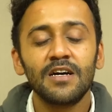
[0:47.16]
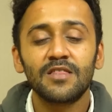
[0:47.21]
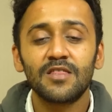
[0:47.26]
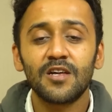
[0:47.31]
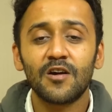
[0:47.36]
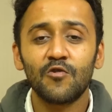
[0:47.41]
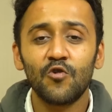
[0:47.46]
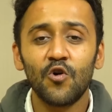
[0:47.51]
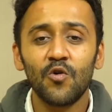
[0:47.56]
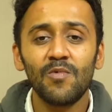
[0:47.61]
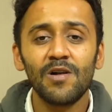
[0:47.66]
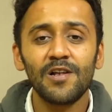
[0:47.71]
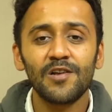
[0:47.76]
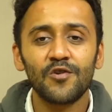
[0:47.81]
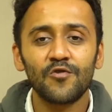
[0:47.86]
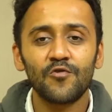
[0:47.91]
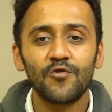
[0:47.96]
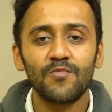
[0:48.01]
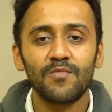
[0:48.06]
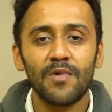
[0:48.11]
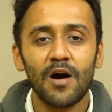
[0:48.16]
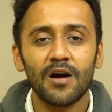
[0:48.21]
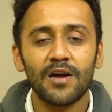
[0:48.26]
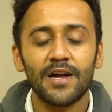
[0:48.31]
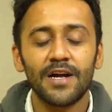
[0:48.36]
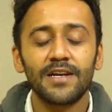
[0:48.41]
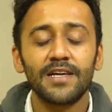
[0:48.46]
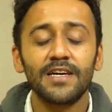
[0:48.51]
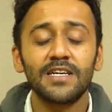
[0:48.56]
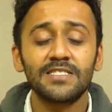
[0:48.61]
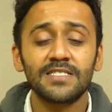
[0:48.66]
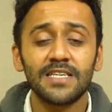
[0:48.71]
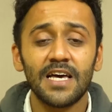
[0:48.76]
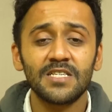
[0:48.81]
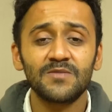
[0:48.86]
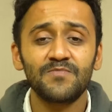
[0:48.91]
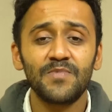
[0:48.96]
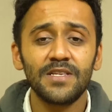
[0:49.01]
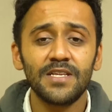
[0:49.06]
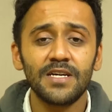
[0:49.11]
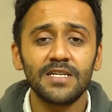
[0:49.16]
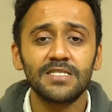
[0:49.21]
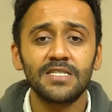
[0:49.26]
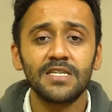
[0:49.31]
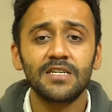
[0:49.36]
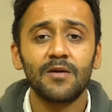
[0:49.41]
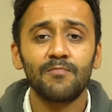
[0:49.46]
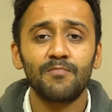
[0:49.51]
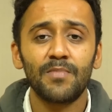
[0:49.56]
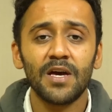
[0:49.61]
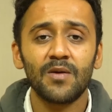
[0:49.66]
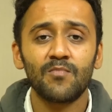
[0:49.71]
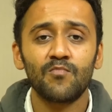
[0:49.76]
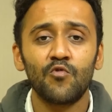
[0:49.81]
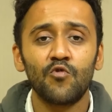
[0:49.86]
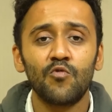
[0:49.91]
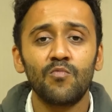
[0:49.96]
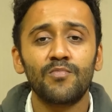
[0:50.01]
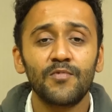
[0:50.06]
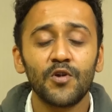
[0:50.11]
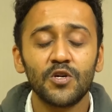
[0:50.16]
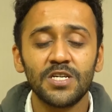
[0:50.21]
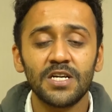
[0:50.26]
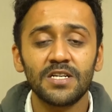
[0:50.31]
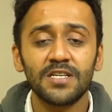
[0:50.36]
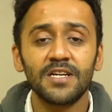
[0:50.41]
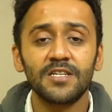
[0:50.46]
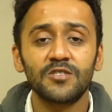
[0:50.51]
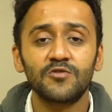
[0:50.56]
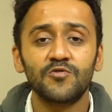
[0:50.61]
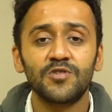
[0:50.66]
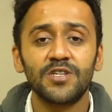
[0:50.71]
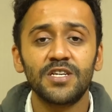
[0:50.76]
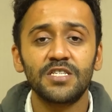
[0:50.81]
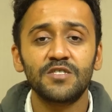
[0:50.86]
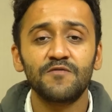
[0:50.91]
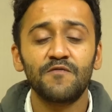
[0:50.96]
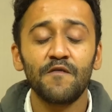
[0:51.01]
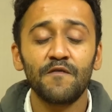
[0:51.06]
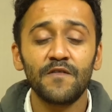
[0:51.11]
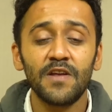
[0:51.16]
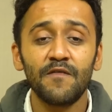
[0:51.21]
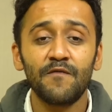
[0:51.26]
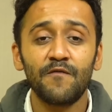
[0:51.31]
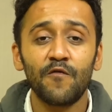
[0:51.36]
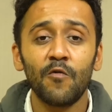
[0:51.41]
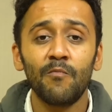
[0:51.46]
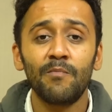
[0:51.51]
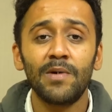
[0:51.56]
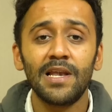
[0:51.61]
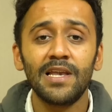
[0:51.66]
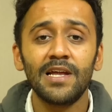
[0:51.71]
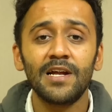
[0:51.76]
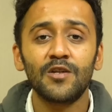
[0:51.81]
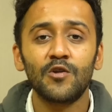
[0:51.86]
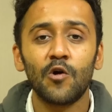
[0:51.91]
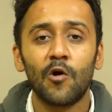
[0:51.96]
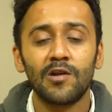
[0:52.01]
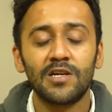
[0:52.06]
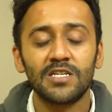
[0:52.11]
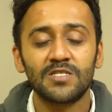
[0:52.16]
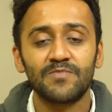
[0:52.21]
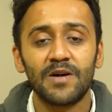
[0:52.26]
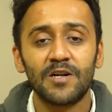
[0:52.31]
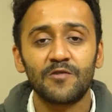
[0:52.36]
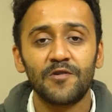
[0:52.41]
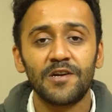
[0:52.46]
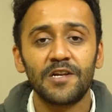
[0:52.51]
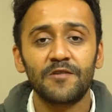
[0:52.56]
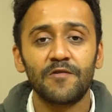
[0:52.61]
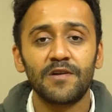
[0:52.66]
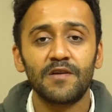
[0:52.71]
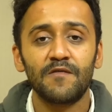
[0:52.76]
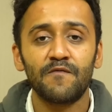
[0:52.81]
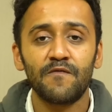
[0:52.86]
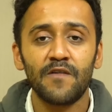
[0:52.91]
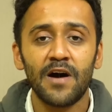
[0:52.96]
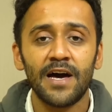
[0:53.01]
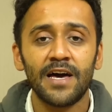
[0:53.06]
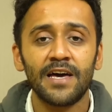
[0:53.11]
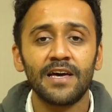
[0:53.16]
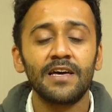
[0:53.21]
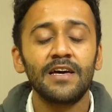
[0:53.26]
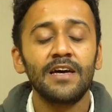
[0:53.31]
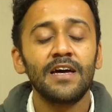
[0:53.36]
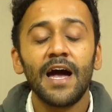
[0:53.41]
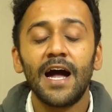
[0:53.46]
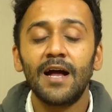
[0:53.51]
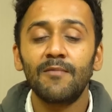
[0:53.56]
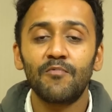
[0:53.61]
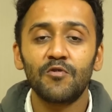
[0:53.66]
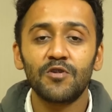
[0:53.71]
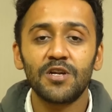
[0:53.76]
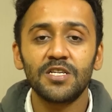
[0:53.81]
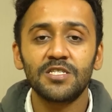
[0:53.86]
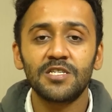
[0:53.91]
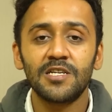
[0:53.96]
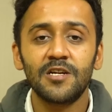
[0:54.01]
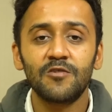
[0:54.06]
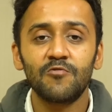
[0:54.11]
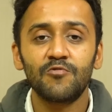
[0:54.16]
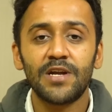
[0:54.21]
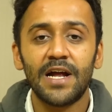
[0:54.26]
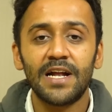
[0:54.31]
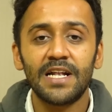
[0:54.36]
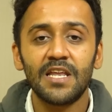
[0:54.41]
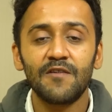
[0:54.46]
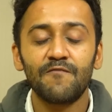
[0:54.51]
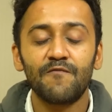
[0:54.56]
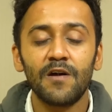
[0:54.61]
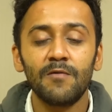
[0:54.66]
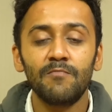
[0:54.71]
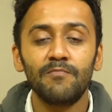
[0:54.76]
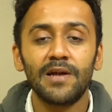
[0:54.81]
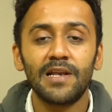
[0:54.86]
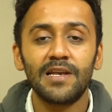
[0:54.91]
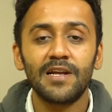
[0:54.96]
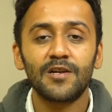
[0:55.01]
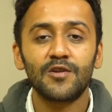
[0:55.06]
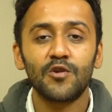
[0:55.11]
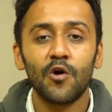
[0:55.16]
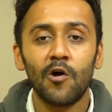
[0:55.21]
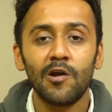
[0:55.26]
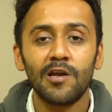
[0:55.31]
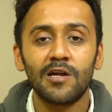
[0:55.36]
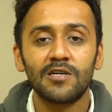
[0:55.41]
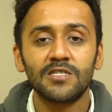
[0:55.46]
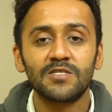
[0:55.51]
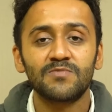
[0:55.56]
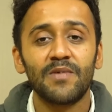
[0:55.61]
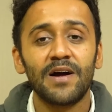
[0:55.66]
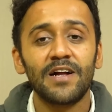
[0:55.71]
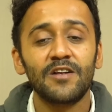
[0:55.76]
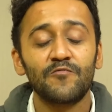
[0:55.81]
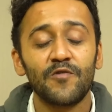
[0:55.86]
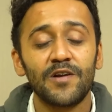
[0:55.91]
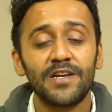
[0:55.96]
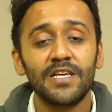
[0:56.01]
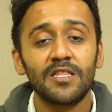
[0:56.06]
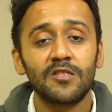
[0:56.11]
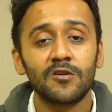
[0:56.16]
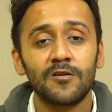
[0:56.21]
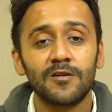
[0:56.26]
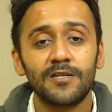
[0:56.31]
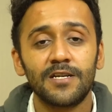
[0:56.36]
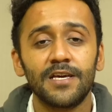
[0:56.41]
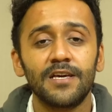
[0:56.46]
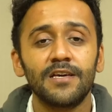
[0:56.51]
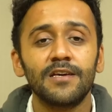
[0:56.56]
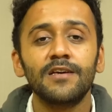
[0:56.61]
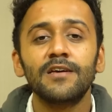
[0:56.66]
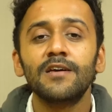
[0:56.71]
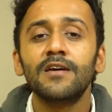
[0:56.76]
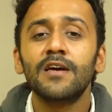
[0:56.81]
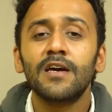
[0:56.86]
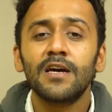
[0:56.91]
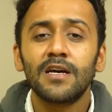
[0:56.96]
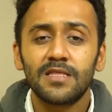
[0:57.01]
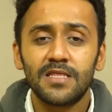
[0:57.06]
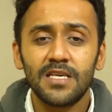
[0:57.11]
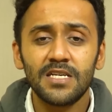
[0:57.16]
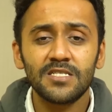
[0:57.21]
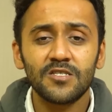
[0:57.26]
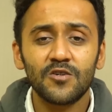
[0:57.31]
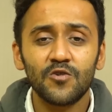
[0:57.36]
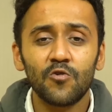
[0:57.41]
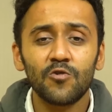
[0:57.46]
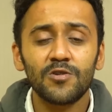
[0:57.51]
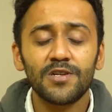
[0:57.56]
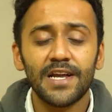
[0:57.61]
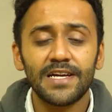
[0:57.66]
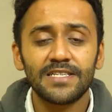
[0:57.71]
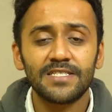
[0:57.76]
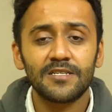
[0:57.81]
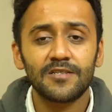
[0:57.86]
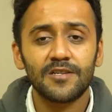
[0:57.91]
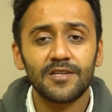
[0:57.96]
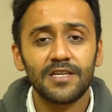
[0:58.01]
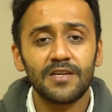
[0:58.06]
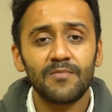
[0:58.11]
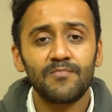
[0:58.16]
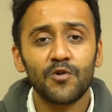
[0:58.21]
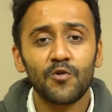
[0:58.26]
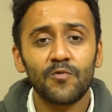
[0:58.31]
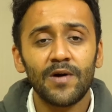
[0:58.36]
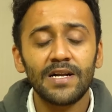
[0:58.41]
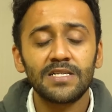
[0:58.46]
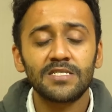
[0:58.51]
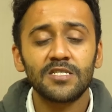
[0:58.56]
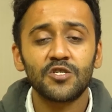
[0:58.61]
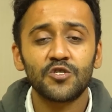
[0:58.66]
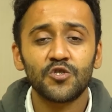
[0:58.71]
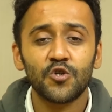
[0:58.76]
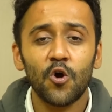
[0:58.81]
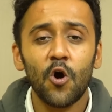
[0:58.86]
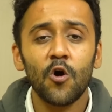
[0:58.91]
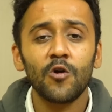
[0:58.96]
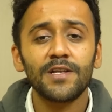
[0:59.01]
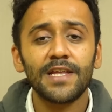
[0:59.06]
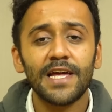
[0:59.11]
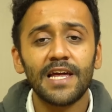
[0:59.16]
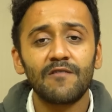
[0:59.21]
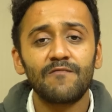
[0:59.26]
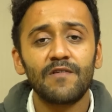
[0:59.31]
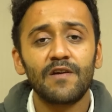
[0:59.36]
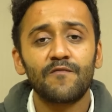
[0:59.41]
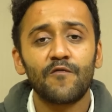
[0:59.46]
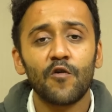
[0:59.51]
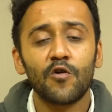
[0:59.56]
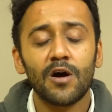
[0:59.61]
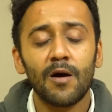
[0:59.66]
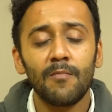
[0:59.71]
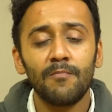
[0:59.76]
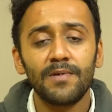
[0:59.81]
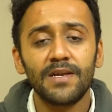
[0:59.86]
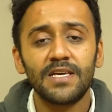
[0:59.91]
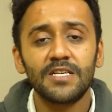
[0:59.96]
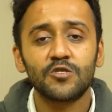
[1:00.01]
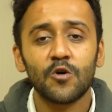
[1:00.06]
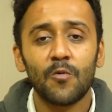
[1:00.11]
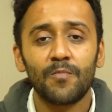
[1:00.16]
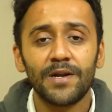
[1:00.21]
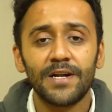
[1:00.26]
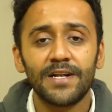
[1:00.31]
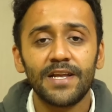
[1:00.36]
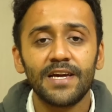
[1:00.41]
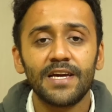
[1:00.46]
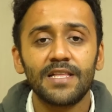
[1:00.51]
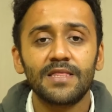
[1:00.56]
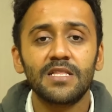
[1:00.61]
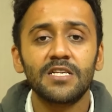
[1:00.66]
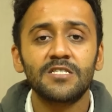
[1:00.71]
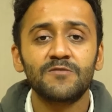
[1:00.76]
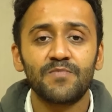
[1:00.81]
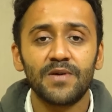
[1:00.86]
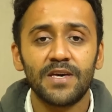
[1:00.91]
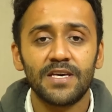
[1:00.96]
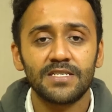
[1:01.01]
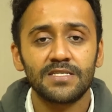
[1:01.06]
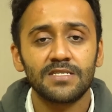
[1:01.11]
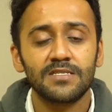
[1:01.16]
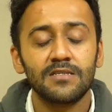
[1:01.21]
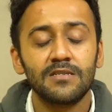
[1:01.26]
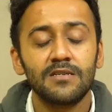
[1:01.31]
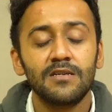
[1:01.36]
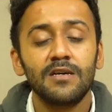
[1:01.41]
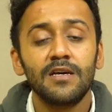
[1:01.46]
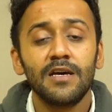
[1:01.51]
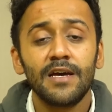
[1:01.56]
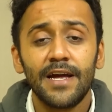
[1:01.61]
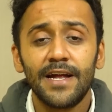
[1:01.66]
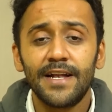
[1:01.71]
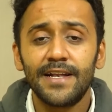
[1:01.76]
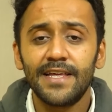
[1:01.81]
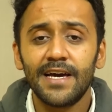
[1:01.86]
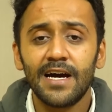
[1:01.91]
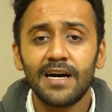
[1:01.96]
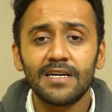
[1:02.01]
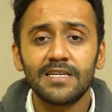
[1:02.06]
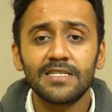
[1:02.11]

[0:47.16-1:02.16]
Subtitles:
The global drone market is experiencing a big boom, projected to reach $54 billion by 2025 and potentially to $91 billion by 2030. This growth trajectory provides a strong tailwind for companies operating in this space. India